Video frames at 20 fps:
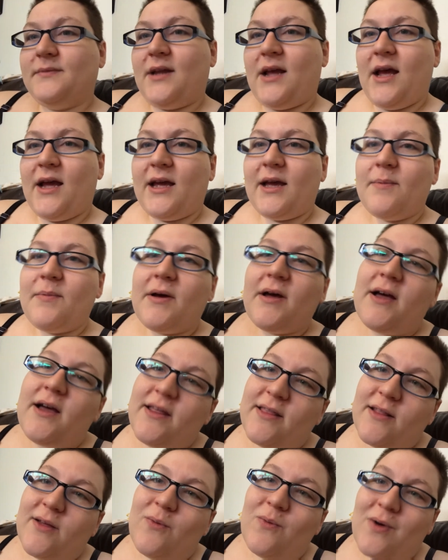I get
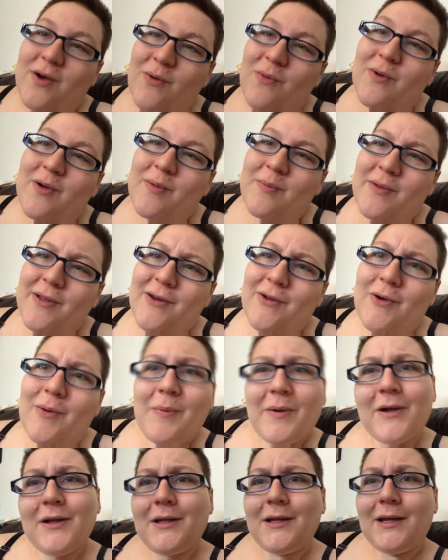behind the one woman who
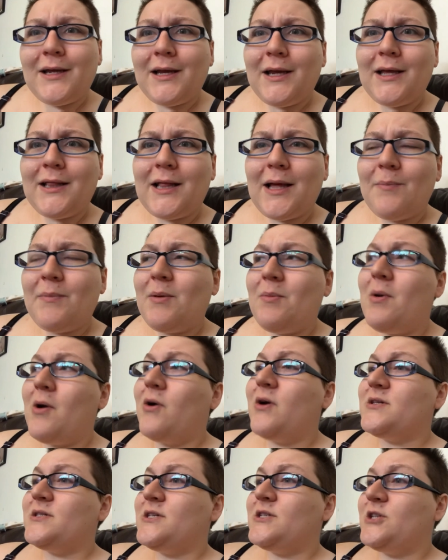apparently didn't get that memo
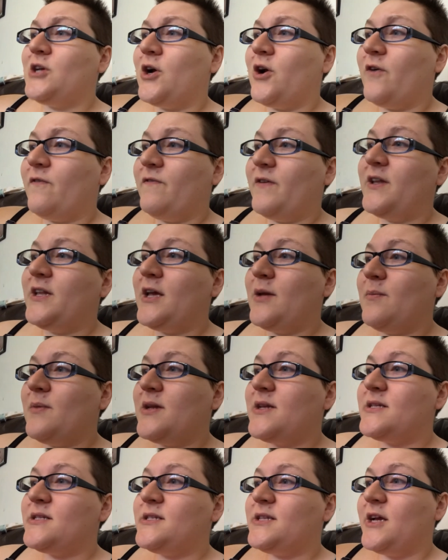because it took her 15
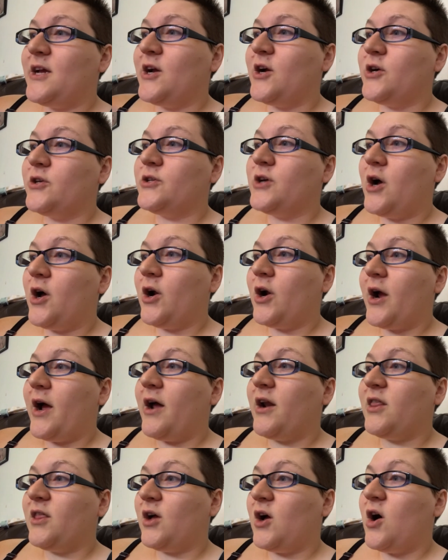minutes to get her daughter
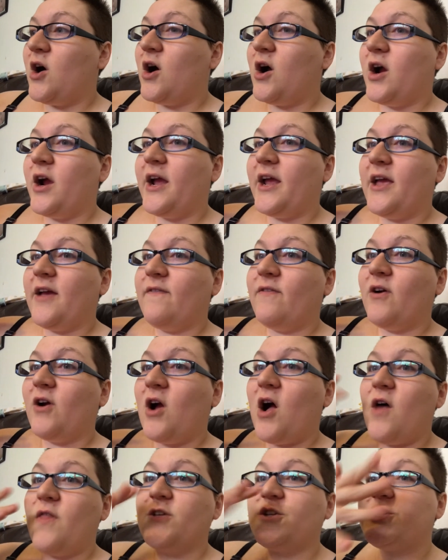out of the car and give
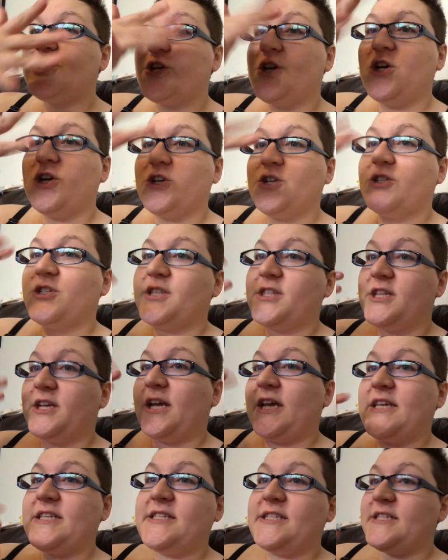her all the sugars and the
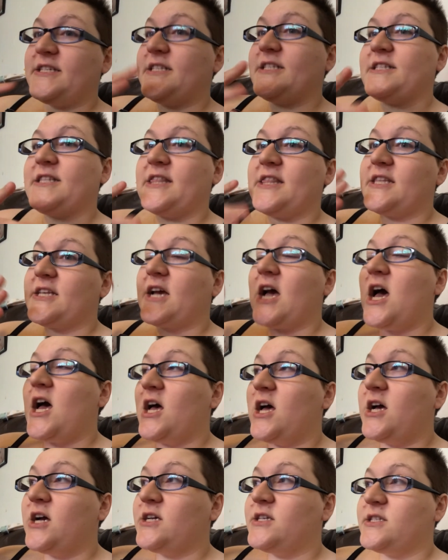kisses and the
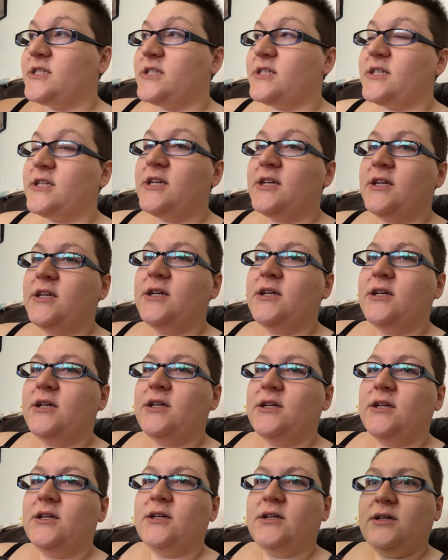hugs and
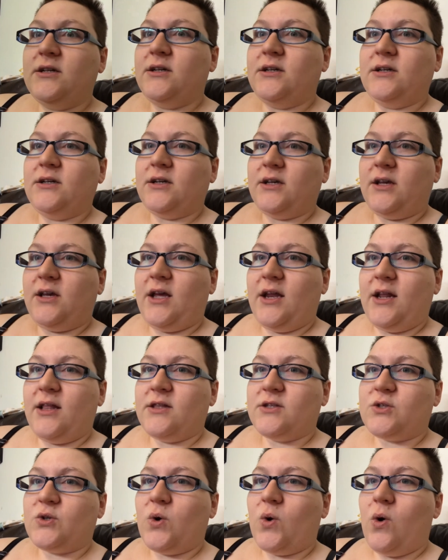get
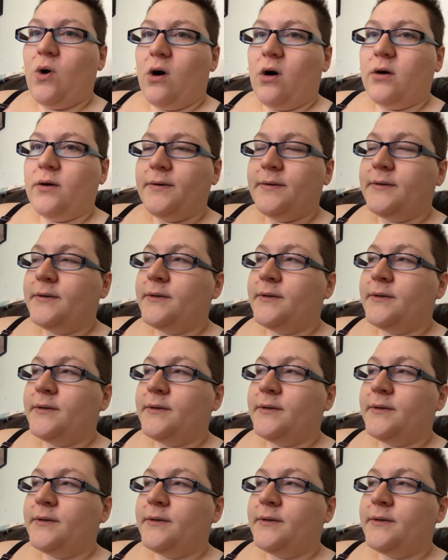in the school.